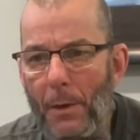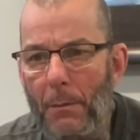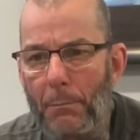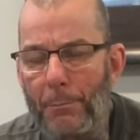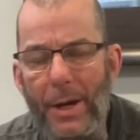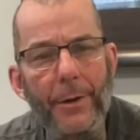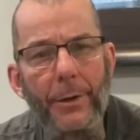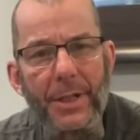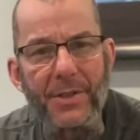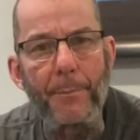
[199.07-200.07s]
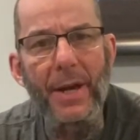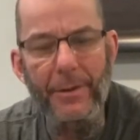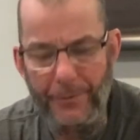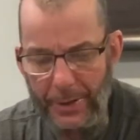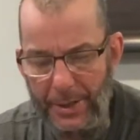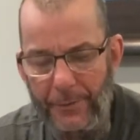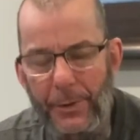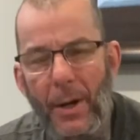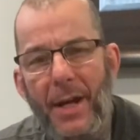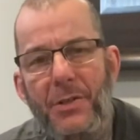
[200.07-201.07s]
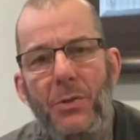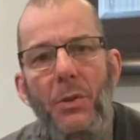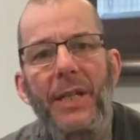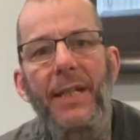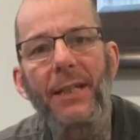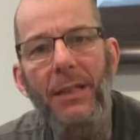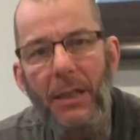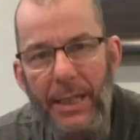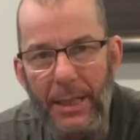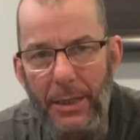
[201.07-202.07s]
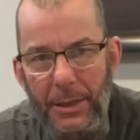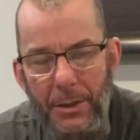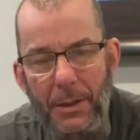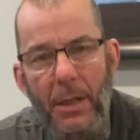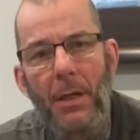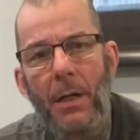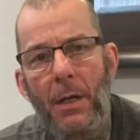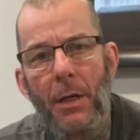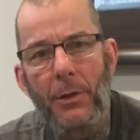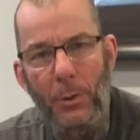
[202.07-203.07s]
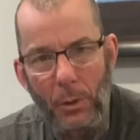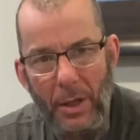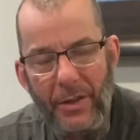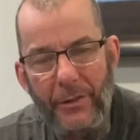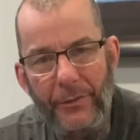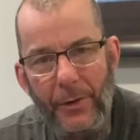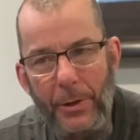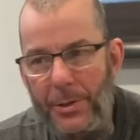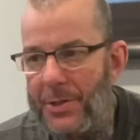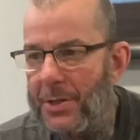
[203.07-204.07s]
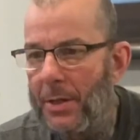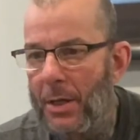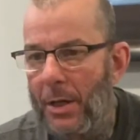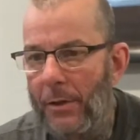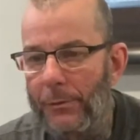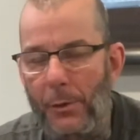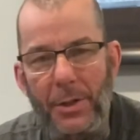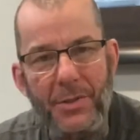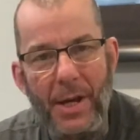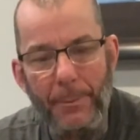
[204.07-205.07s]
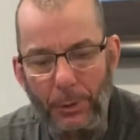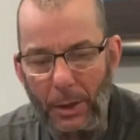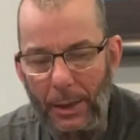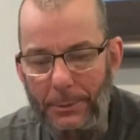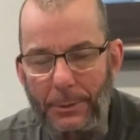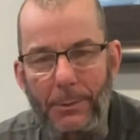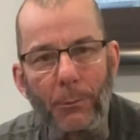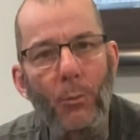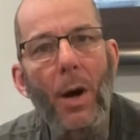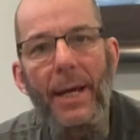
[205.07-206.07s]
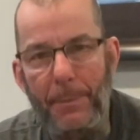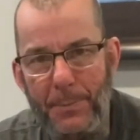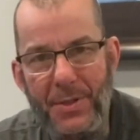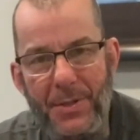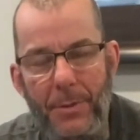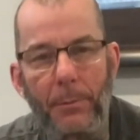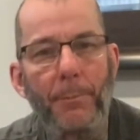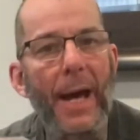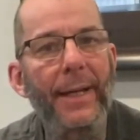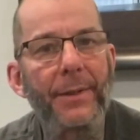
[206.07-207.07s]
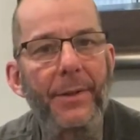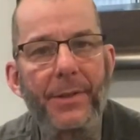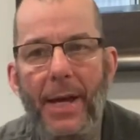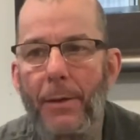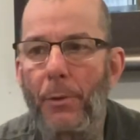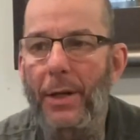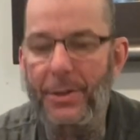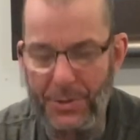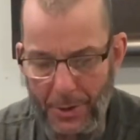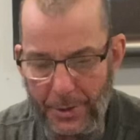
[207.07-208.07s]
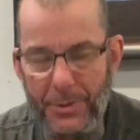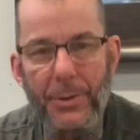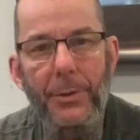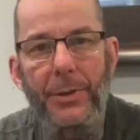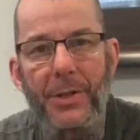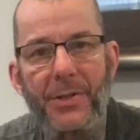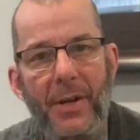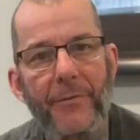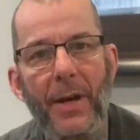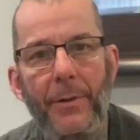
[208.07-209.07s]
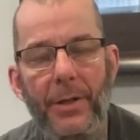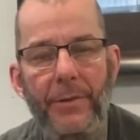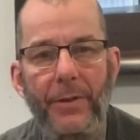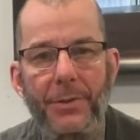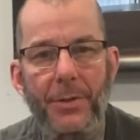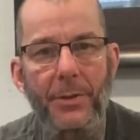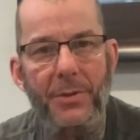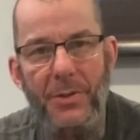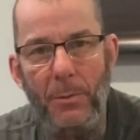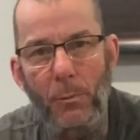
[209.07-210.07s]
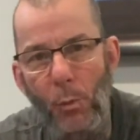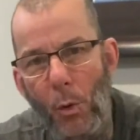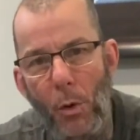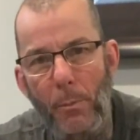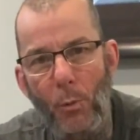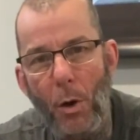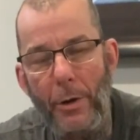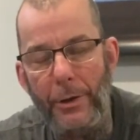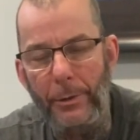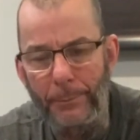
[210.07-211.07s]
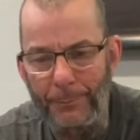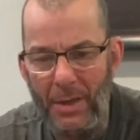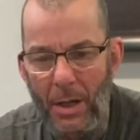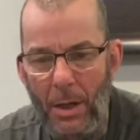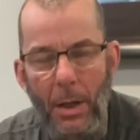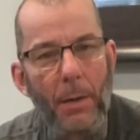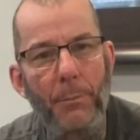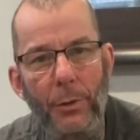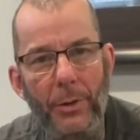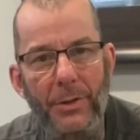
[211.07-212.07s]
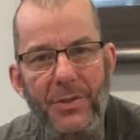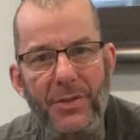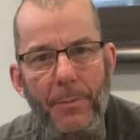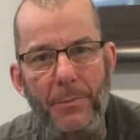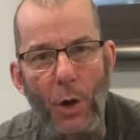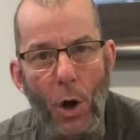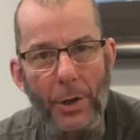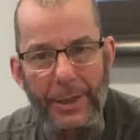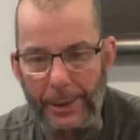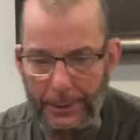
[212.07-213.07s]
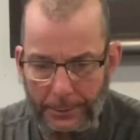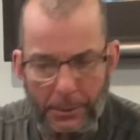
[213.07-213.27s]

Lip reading: better, it's a benefit if you actually clean your leather first. For example, wipes. Back in the day when I started doing this, I found that if I took some warm water and put some Dawn in it